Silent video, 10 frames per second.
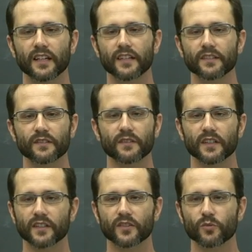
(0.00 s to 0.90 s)
n,
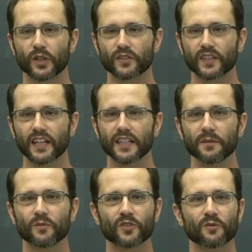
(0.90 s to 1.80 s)
n squared
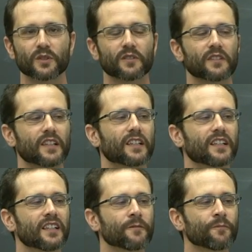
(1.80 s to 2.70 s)
time. So we
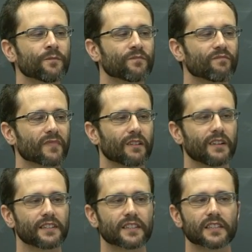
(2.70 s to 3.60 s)
uh,
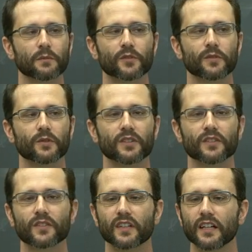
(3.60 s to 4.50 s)
run the sum of
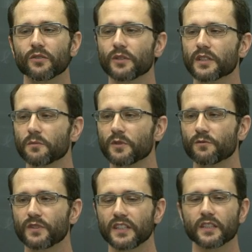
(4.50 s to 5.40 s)
squares algorithm
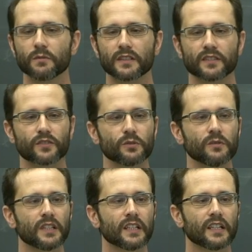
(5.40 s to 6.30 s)
with d equals
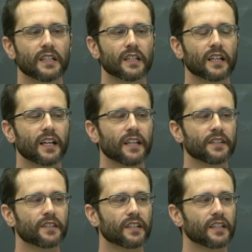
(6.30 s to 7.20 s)
2.
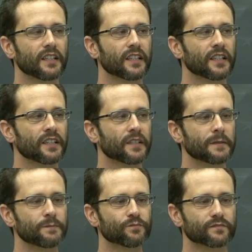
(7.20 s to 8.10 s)
And,
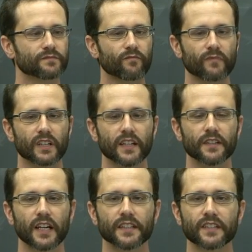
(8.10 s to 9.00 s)
um,
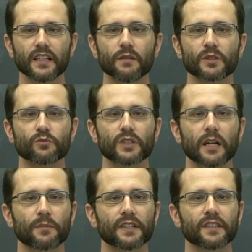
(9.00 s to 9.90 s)
and ideally what would
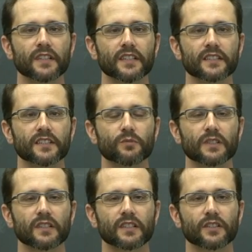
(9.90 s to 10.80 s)
happen is it
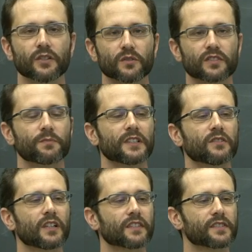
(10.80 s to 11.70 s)
will, you know, spit
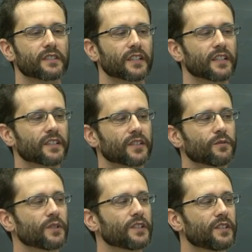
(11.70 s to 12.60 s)
to us a uh,
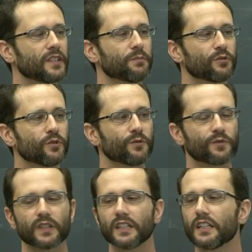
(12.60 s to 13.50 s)
degree D proof